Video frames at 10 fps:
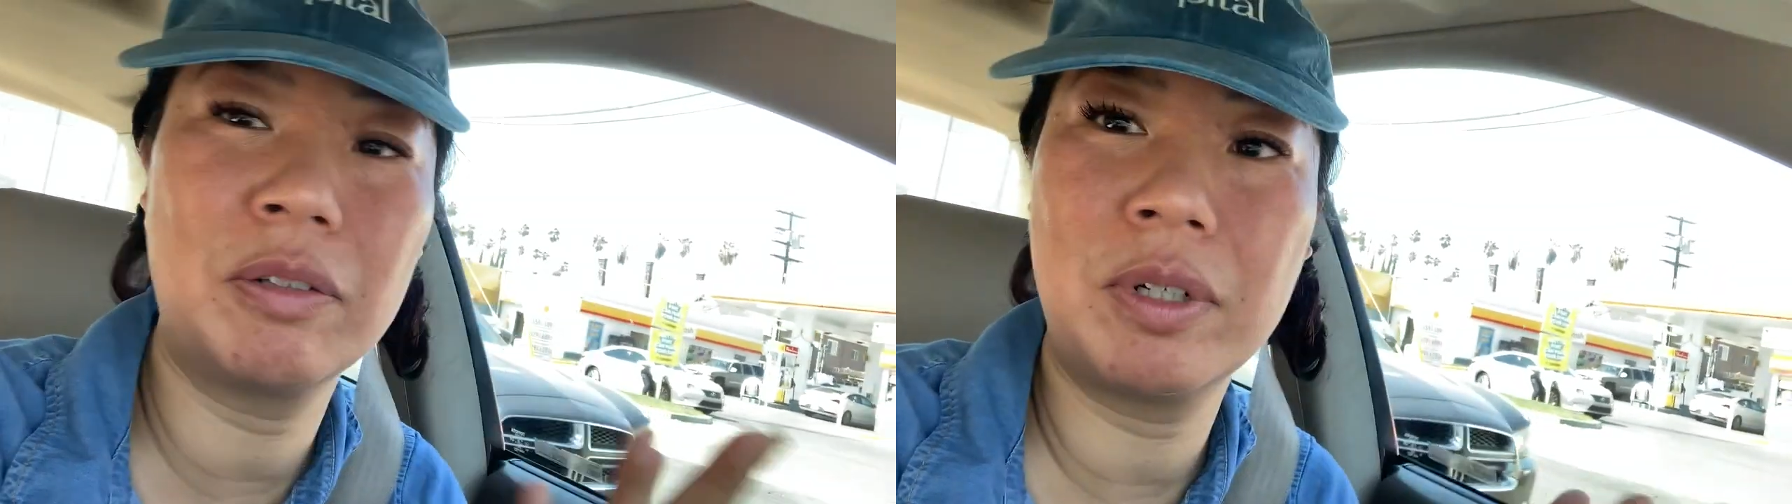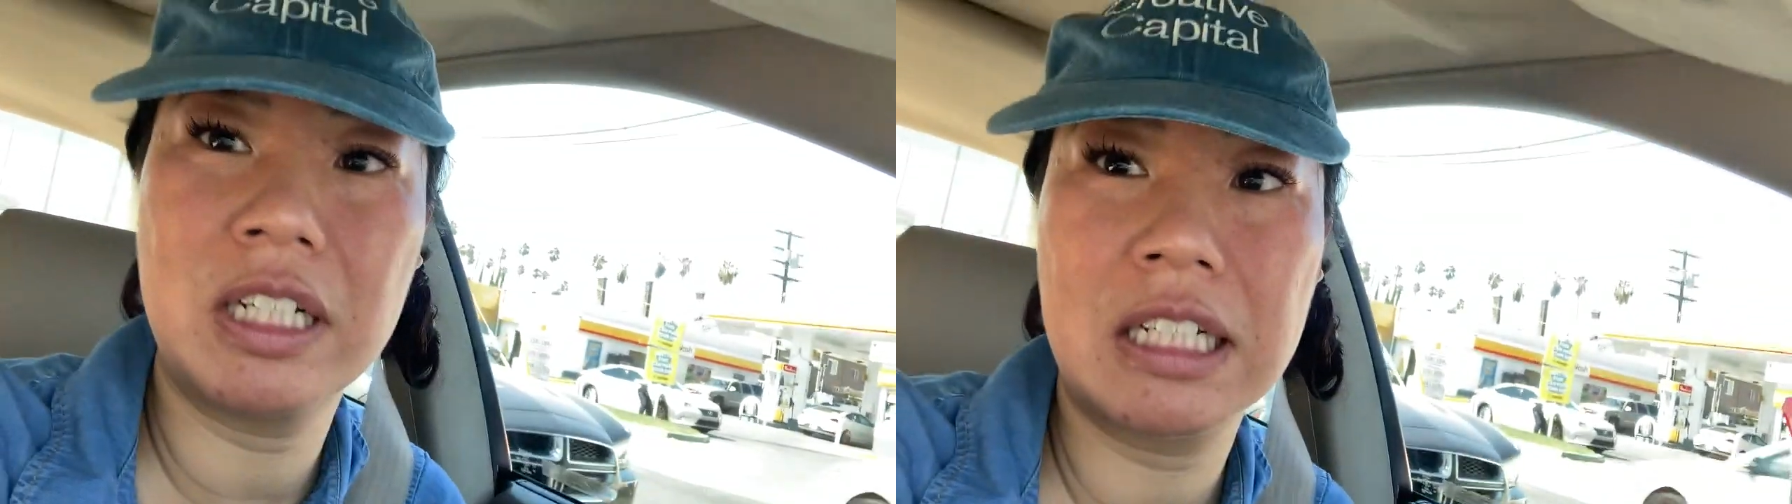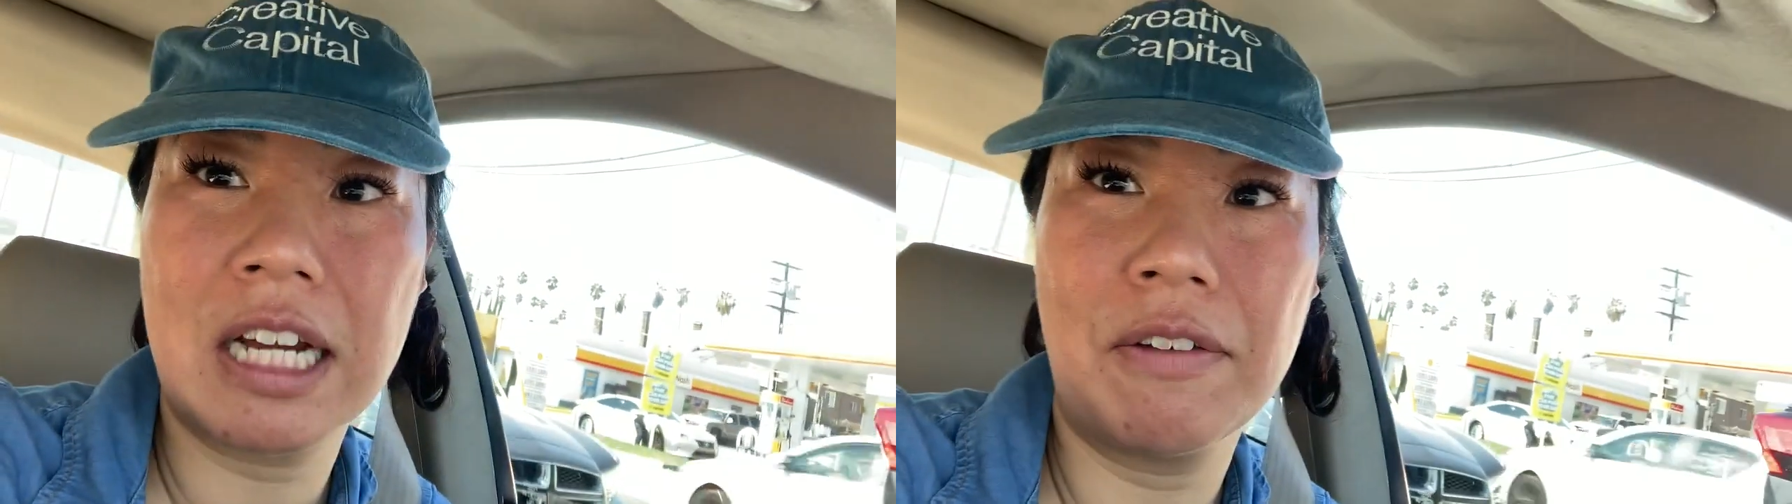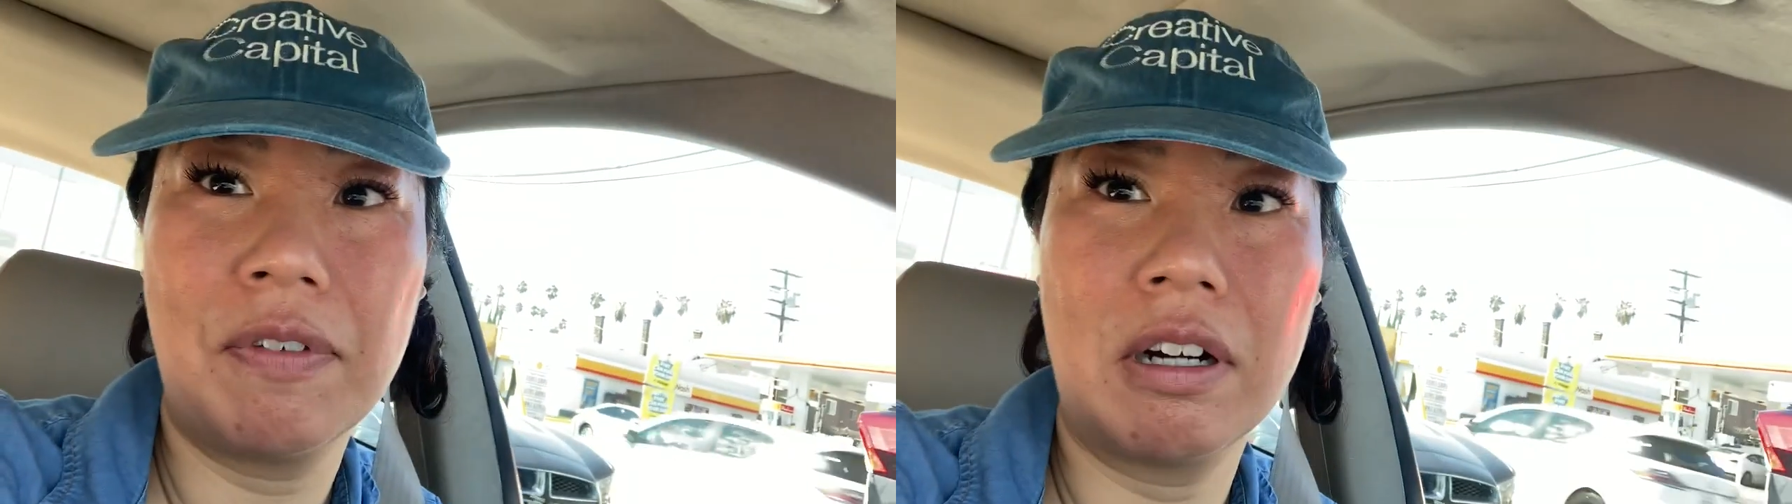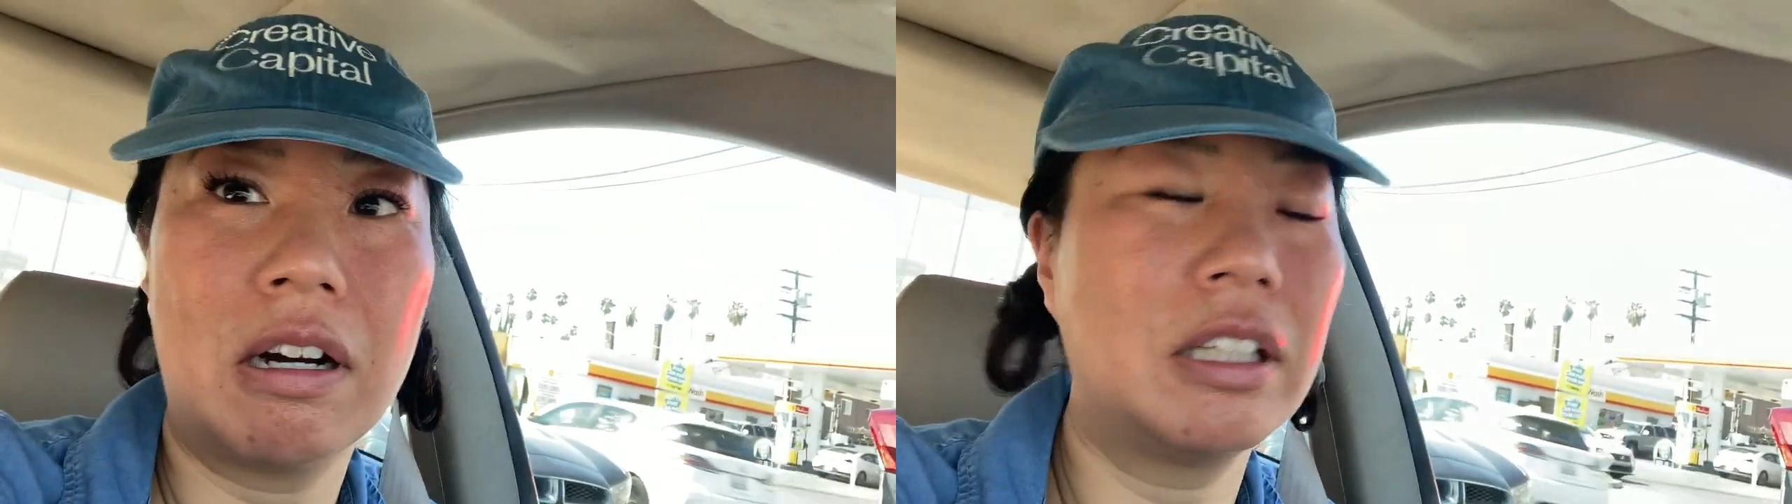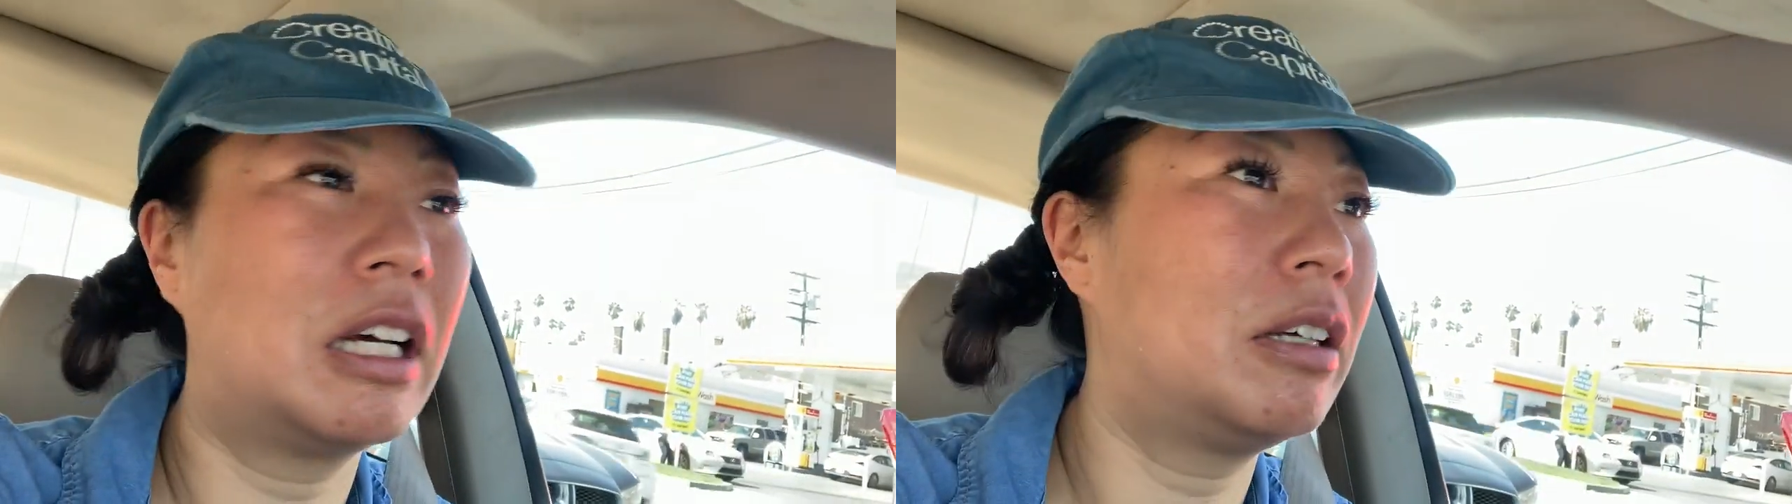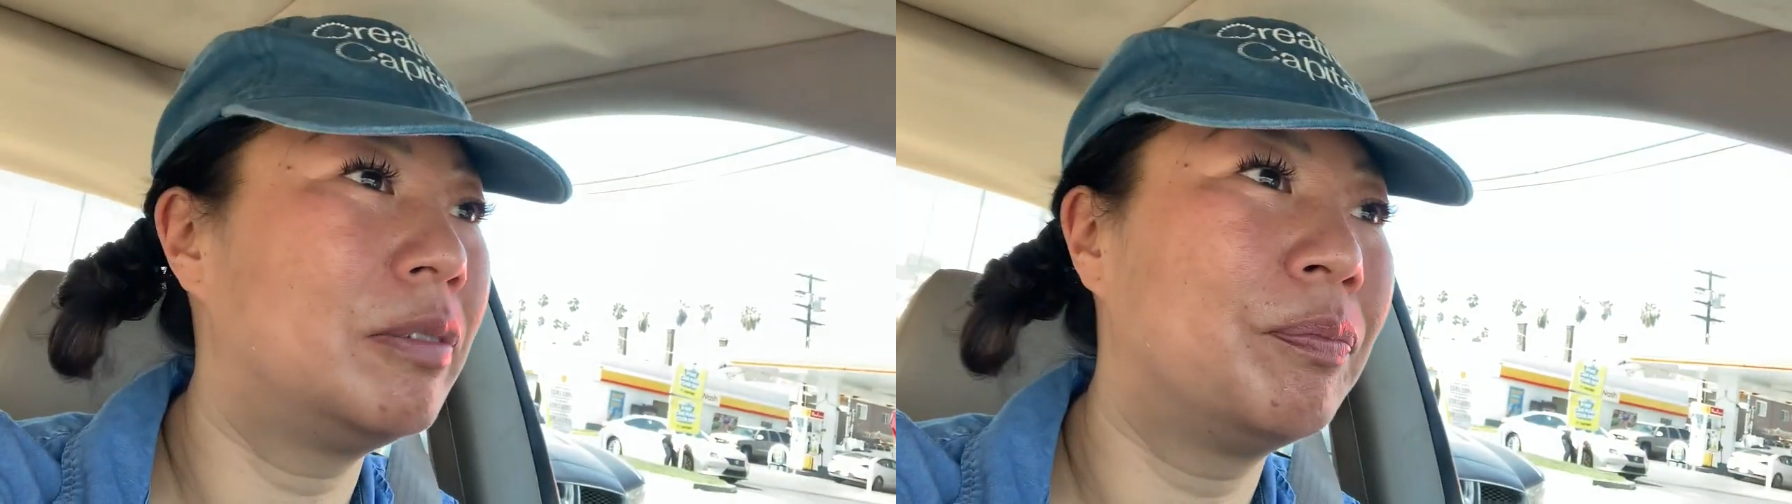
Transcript: we just gotta figure out, I don't